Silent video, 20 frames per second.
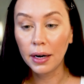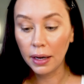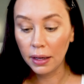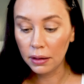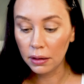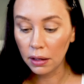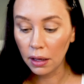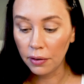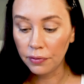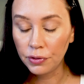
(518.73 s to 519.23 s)

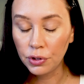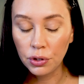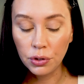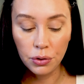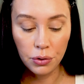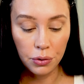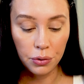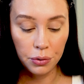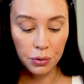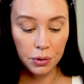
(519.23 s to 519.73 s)
I love to
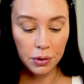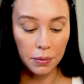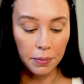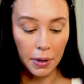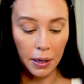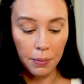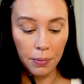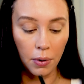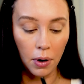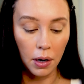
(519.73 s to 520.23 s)
use
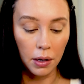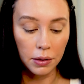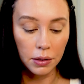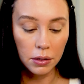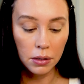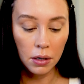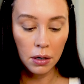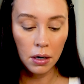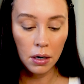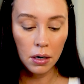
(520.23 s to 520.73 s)
my
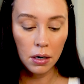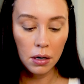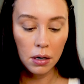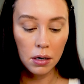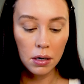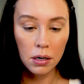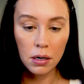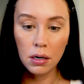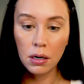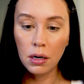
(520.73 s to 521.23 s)
bronzer
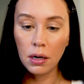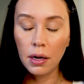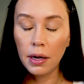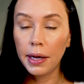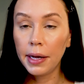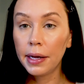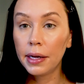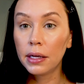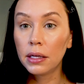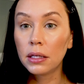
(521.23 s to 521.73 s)

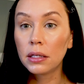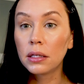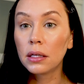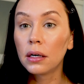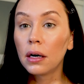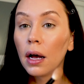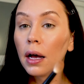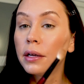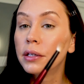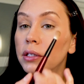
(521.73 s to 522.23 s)
as an
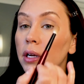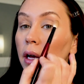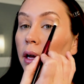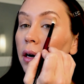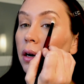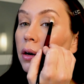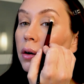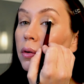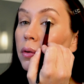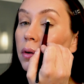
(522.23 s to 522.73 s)

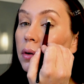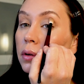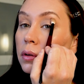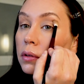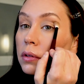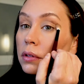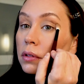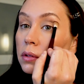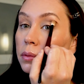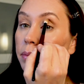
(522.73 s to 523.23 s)
eyeshadow,
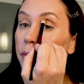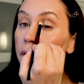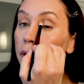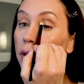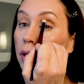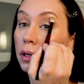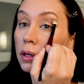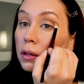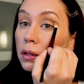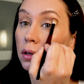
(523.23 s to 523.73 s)
just
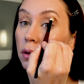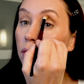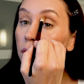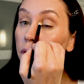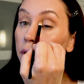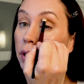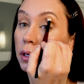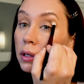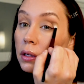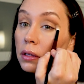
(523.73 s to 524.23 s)
mainly in the
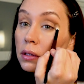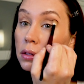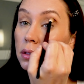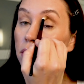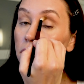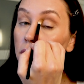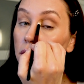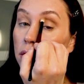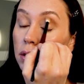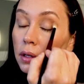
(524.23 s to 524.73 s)
crease,
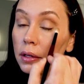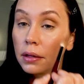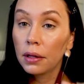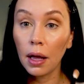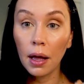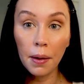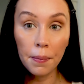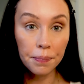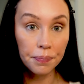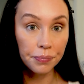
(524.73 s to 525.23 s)
just like
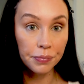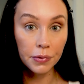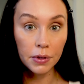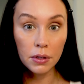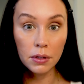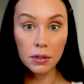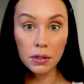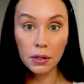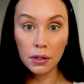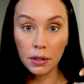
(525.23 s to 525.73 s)
that.
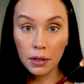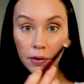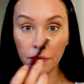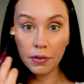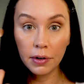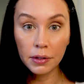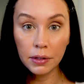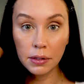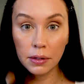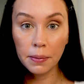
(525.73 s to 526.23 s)
You see the
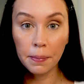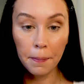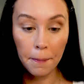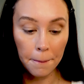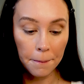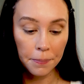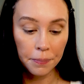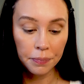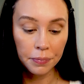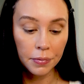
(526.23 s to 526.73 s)
difference?
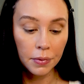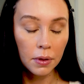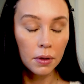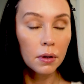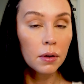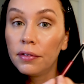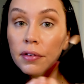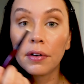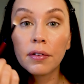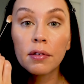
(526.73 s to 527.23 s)

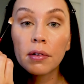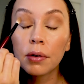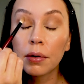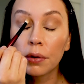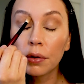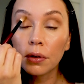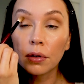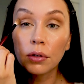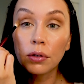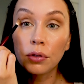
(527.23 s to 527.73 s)
Even if I'm
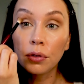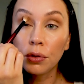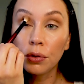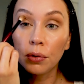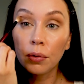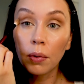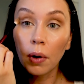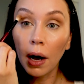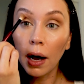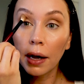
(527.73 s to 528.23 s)
gonna
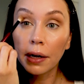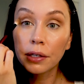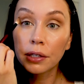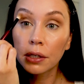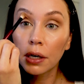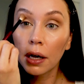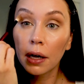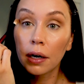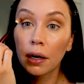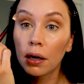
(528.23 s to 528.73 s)
do
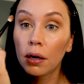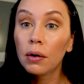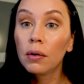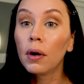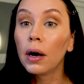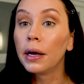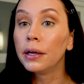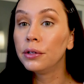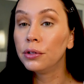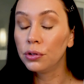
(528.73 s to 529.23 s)
eyeshadow,
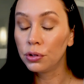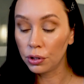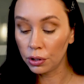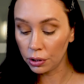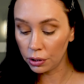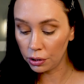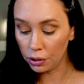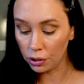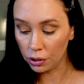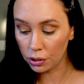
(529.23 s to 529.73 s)
I
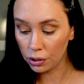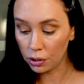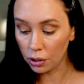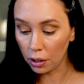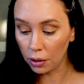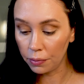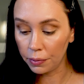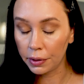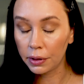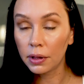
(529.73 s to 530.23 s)
usually just
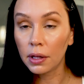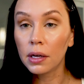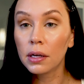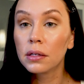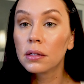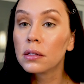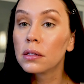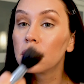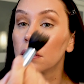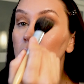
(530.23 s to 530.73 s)
start with
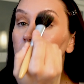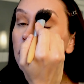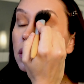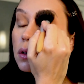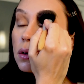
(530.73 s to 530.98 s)
this.